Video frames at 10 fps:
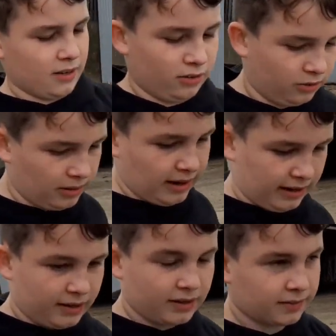all away,
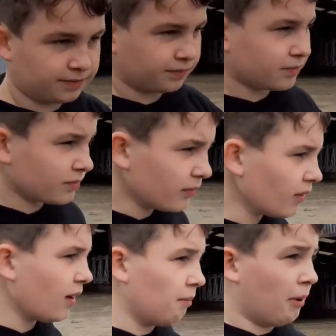
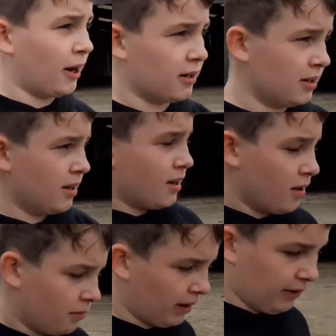but
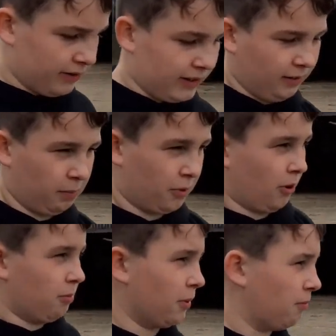we have a little
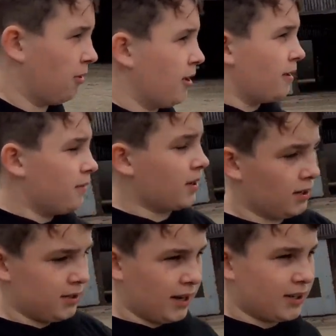problem
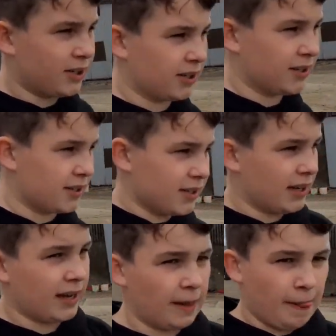because as you can
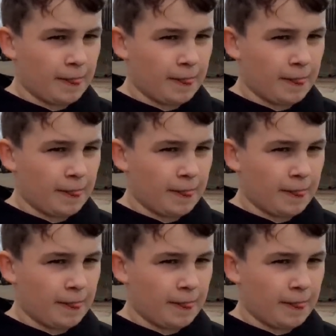see